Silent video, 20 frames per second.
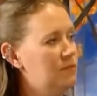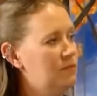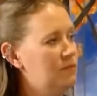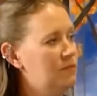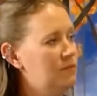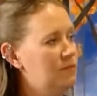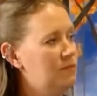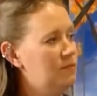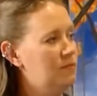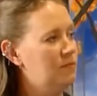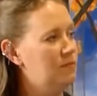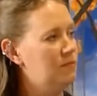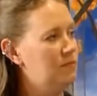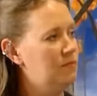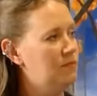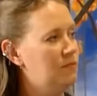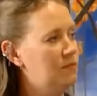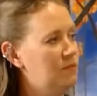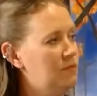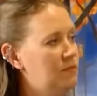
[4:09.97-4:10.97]

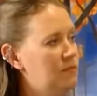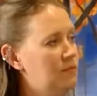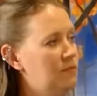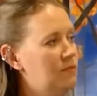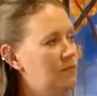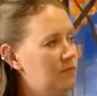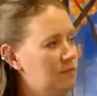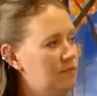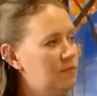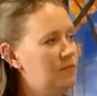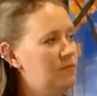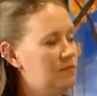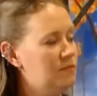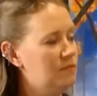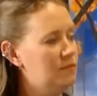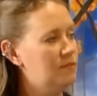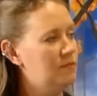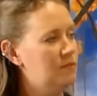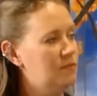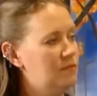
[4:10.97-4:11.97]

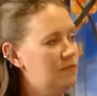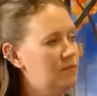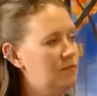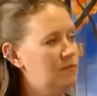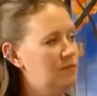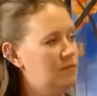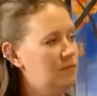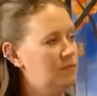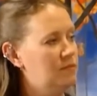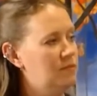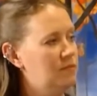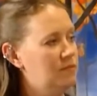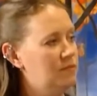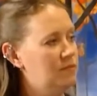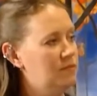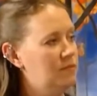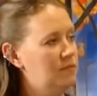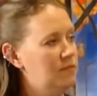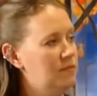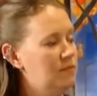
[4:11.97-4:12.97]

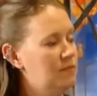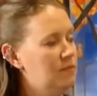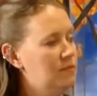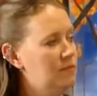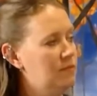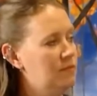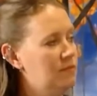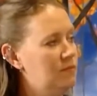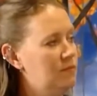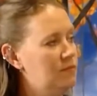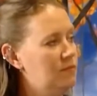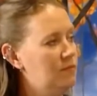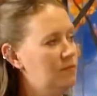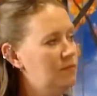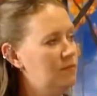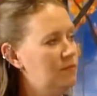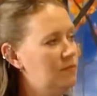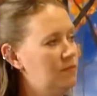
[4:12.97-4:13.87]
No words are spoken by the person on screen.